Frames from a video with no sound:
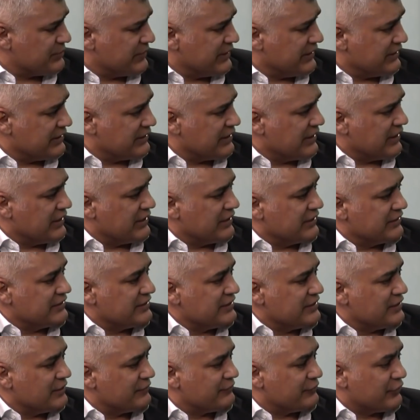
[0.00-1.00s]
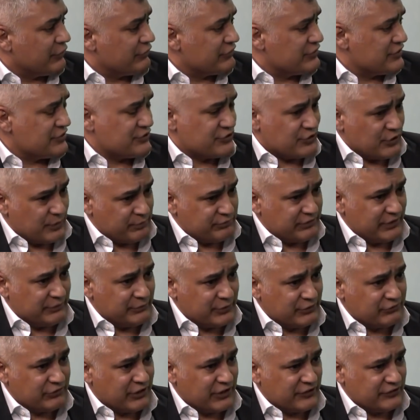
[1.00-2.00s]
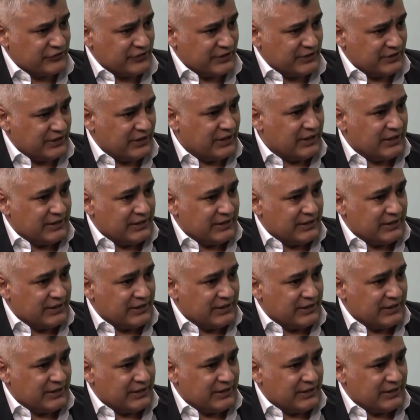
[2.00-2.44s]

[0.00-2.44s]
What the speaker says: week, the authorities to operate were granted.